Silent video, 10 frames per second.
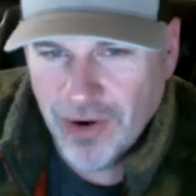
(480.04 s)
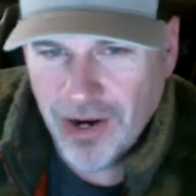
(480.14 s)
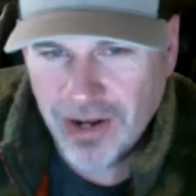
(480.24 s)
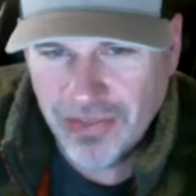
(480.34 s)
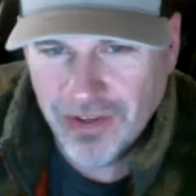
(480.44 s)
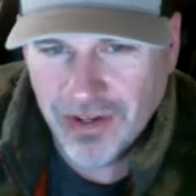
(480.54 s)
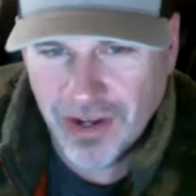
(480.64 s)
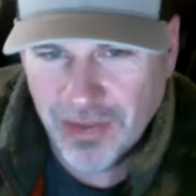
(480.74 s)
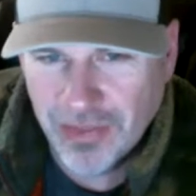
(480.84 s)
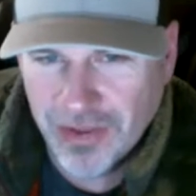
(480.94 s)
right? I think
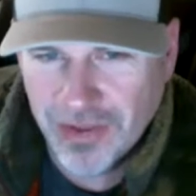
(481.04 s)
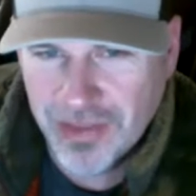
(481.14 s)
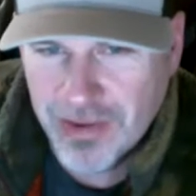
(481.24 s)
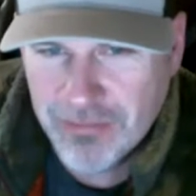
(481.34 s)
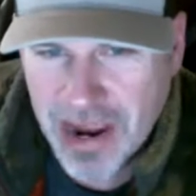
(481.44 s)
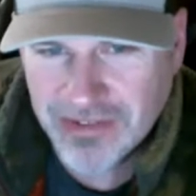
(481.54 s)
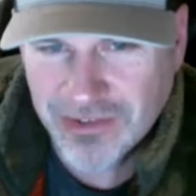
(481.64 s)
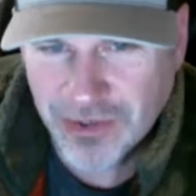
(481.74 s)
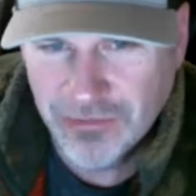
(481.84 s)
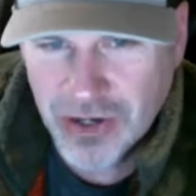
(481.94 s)
the
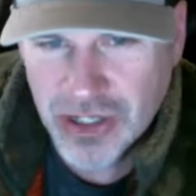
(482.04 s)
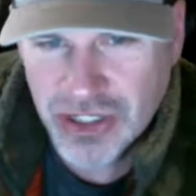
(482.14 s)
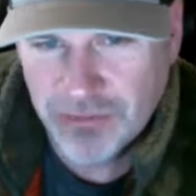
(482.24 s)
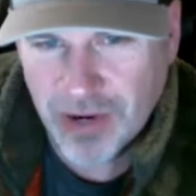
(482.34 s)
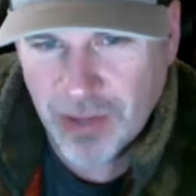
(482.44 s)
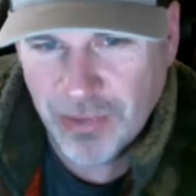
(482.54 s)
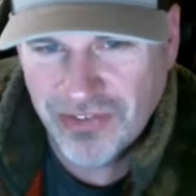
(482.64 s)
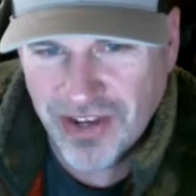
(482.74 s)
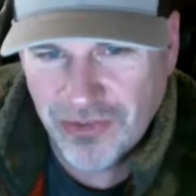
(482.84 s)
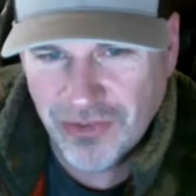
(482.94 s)
mastered version probably
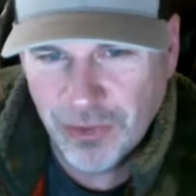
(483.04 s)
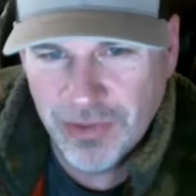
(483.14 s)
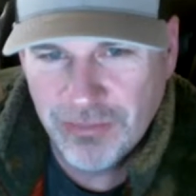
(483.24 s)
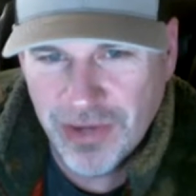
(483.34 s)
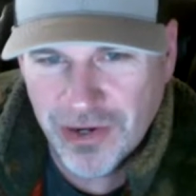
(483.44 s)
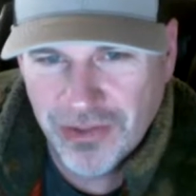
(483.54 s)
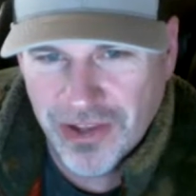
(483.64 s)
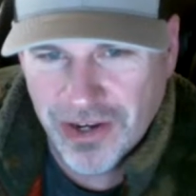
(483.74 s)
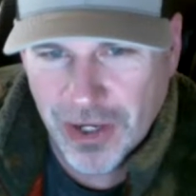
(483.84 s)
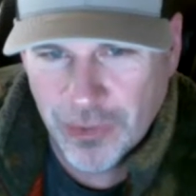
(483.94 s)
sounds a little bit better
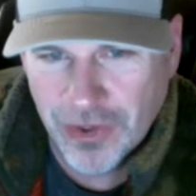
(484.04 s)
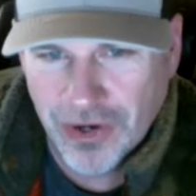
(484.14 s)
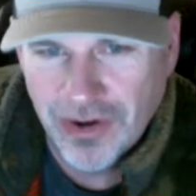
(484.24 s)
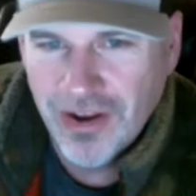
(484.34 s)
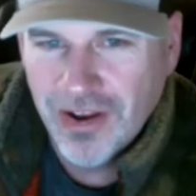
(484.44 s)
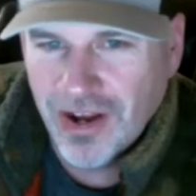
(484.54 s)
than our